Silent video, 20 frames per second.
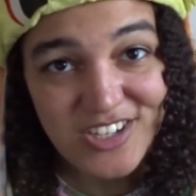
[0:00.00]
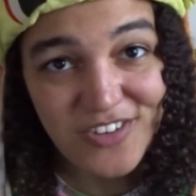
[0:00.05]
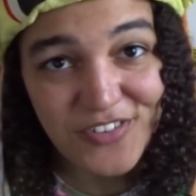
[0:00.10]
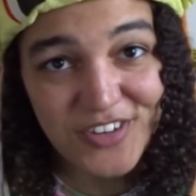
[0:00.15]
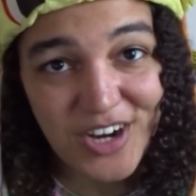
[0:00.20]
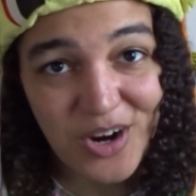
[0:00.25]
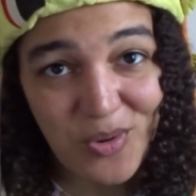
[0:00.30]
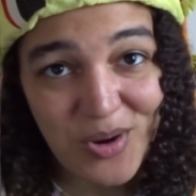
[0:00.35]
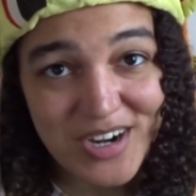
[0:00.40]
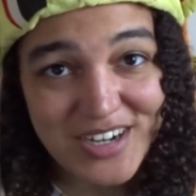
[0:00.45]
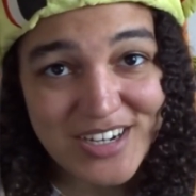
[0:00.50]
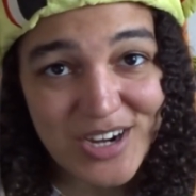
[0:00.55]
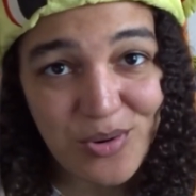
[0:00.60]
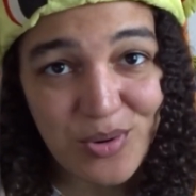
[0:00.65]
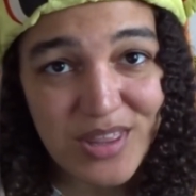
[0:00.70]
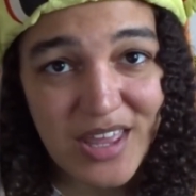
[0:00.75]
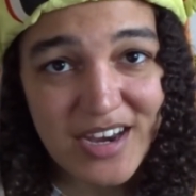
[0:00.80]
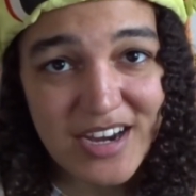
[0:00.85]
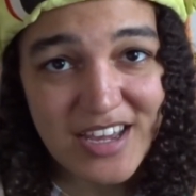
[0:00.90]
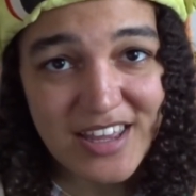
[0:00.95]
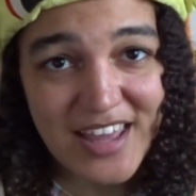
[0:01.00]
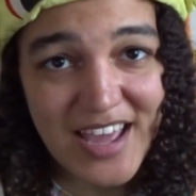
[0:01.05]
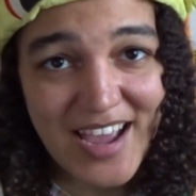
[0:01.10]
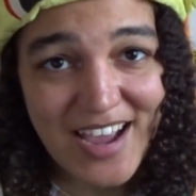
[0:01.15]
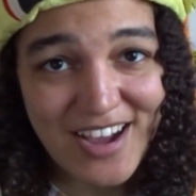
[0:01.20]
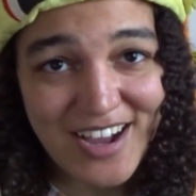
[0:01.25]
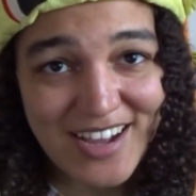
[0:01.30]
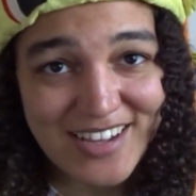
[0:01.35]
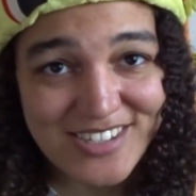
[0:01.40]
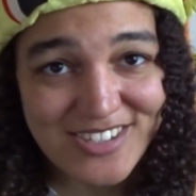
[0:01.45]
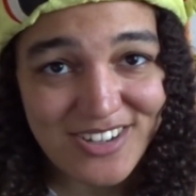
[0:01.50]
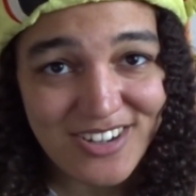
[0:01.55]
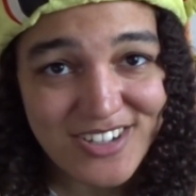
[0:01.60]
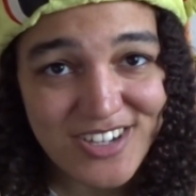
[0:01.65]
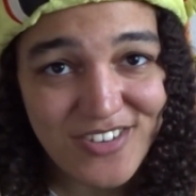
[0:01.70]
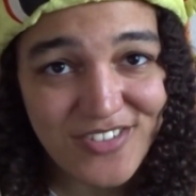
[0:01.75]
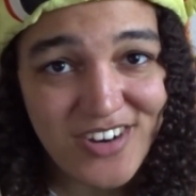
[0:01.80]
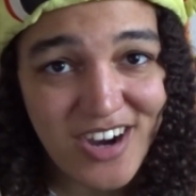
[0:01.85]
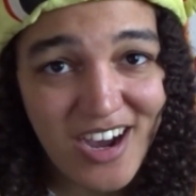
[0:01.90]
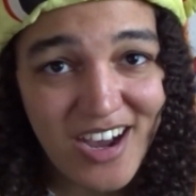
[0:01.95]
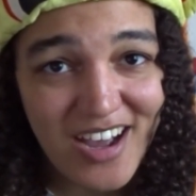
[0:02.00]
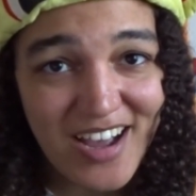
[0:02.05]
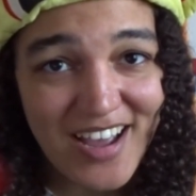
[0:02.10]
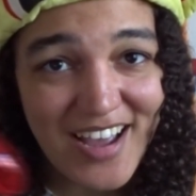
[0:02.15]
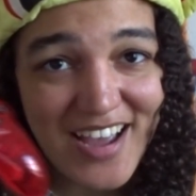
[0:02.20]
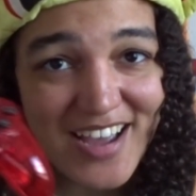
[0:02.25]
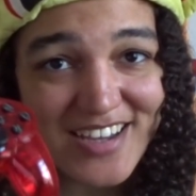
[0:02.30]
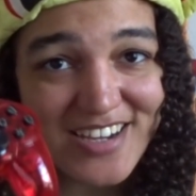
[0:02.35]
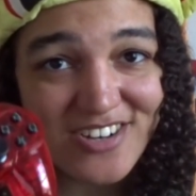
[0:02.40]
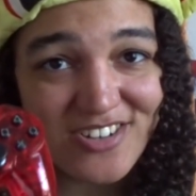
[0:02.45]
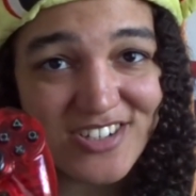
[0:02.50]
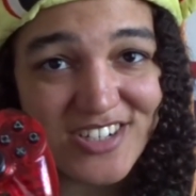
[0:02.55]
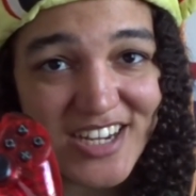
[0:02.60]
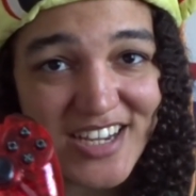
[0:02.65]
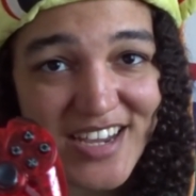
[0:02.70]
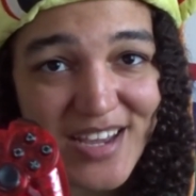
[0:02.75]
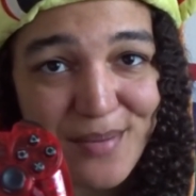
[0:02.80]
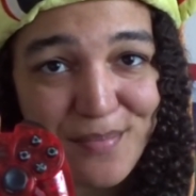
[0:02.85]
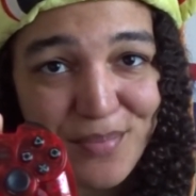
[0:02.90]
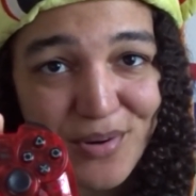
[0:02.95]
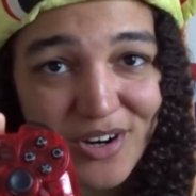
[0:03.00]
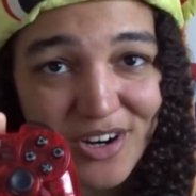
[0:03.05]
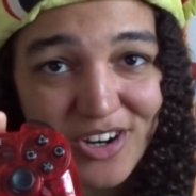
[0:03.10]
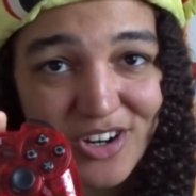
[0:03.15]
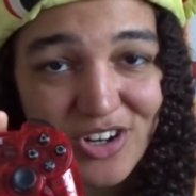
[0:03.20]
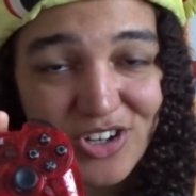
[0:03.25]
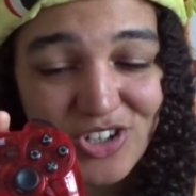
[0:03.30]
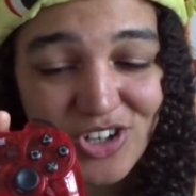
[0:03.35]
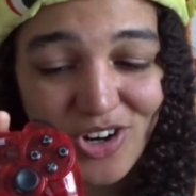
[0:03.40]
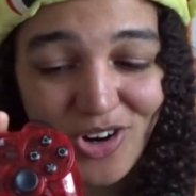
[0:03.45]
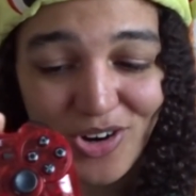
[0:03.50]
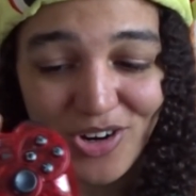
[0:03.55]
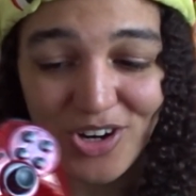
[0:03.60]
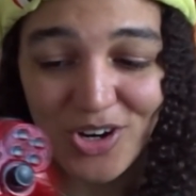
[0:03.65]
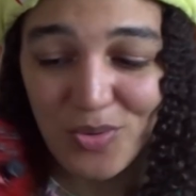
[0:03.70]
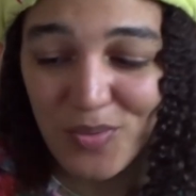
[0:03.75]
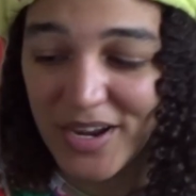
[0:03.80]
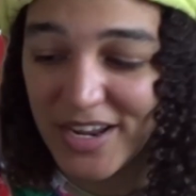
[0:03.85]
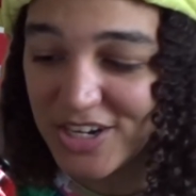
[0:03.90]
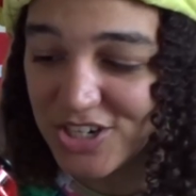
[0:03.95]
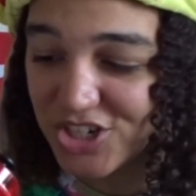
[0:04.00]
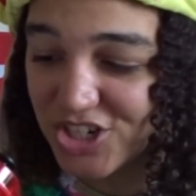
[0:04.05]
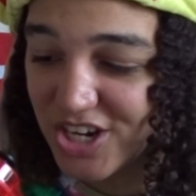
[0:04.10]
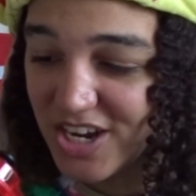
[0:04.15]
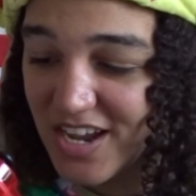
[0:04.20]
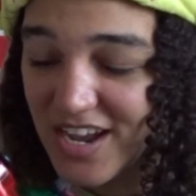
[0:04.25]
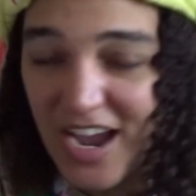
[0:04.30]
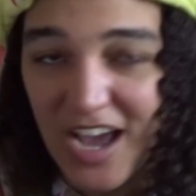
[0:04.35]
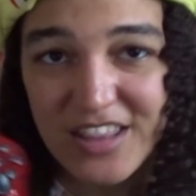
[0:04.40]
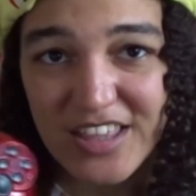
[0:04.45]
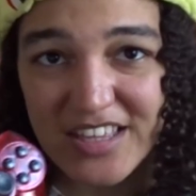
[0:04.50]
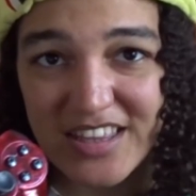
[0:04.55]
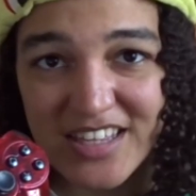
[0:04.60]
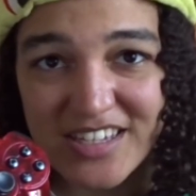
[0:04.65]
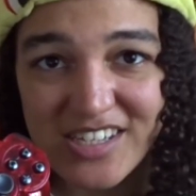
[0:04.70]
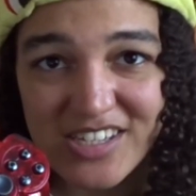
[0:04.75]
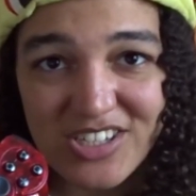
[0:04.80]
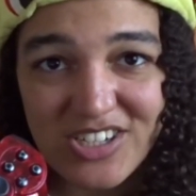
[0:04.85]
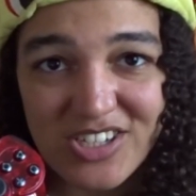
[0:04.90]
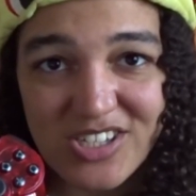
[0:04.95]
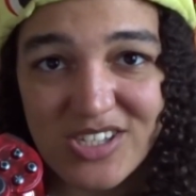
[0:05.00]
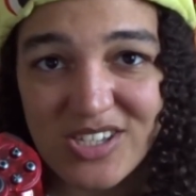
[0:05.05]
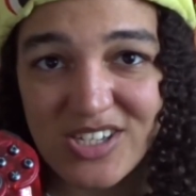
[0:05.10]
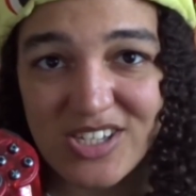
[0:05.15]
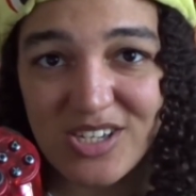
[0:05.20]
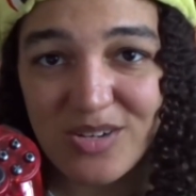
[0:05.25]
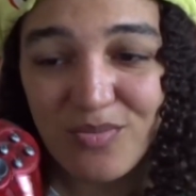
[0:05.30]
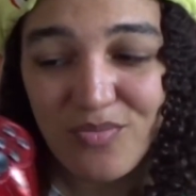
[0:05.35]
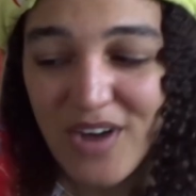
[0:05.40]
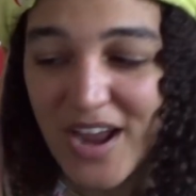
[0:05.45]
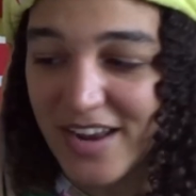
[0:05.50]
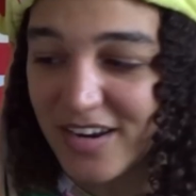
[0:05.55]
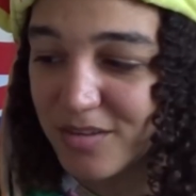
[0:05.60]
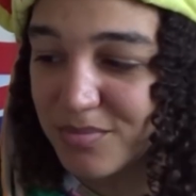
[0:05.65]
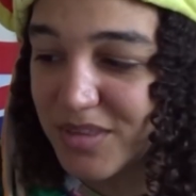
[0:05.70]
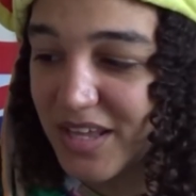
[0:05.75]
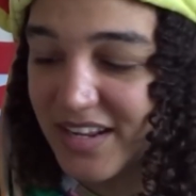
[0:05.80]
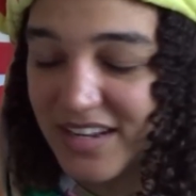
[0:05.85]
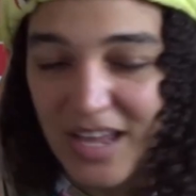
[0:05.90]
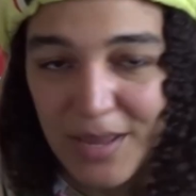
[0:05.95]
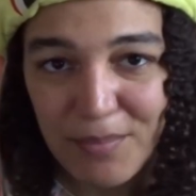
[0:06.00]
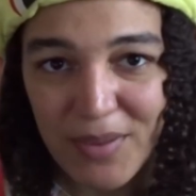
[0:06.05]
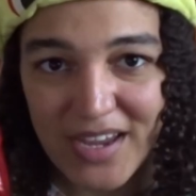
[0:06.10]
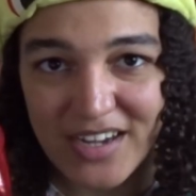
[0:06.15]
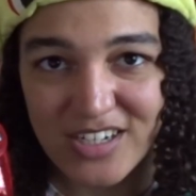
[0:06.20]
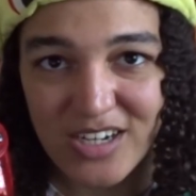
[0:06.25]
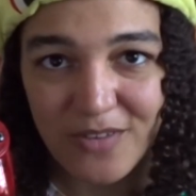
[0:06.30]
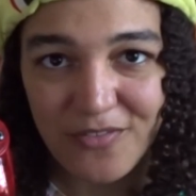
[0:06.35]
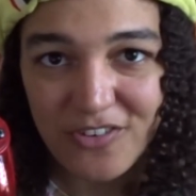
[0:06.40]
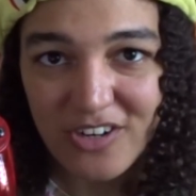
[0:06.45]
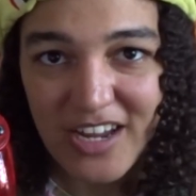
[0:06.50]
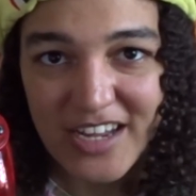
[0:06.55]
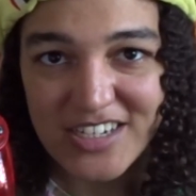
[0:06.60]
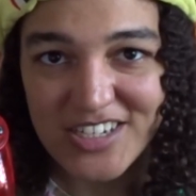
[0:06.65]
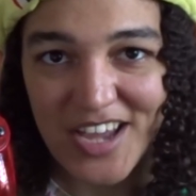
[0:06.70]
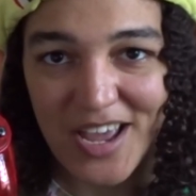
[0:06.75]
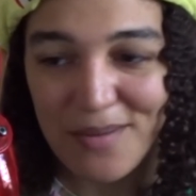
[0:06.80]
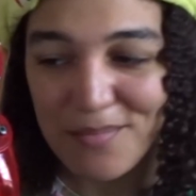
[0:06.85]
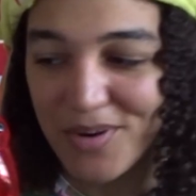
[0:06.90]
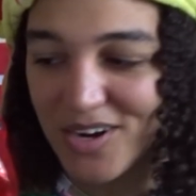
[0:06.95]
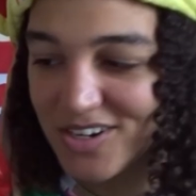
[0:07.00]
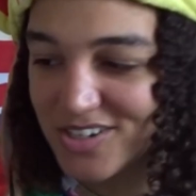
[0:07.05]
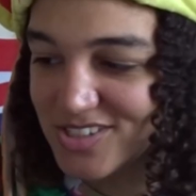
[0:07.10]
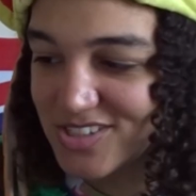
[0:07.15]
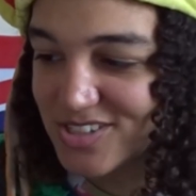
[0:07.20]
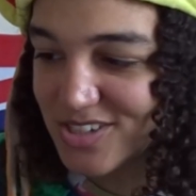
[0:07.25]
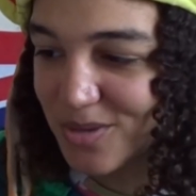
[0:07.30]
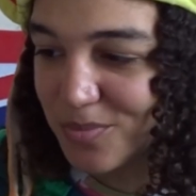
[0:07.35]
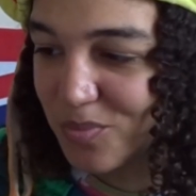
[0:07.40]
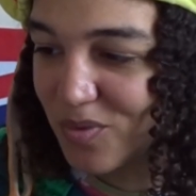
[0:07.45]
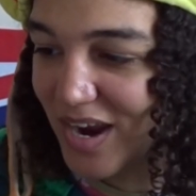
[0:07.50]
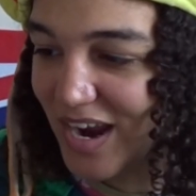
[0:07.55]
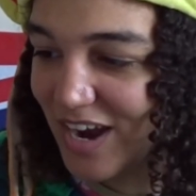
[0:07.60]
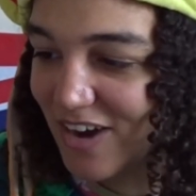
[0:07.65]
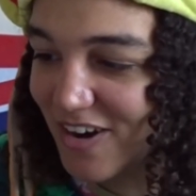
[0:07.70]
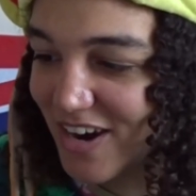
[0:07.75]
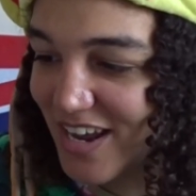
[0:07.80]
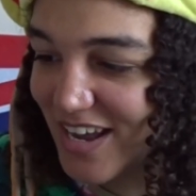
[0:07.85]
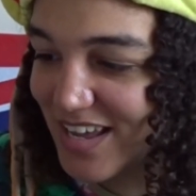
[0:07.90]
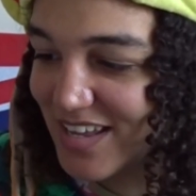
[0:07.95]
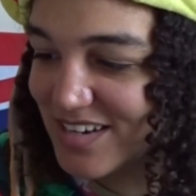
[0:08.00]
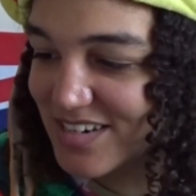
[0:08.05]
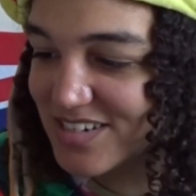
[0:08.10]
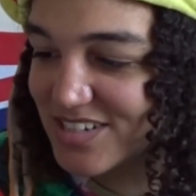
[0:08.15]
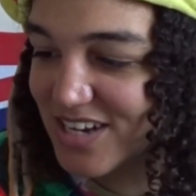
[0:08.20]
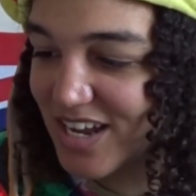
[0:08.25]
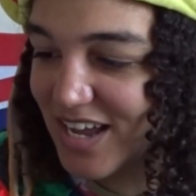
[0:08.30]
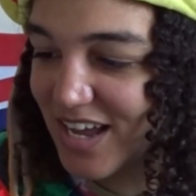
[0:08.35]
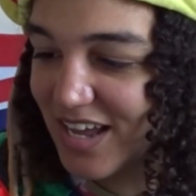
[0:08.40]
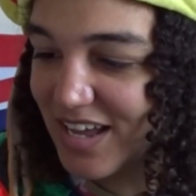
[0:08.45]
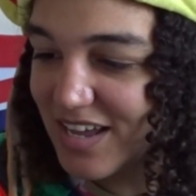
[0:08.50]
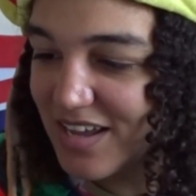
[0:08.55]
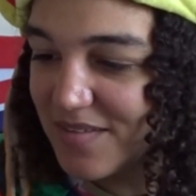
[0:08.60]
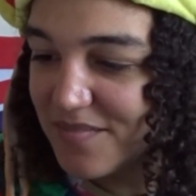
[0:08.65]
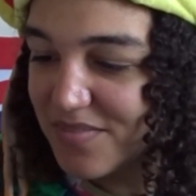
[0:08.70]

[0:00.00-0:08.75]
So if you don't want to deal with any of that hassle, you've got your D-input controller, which I think this is just some random thing that I picked up for like $10 somewhere, and I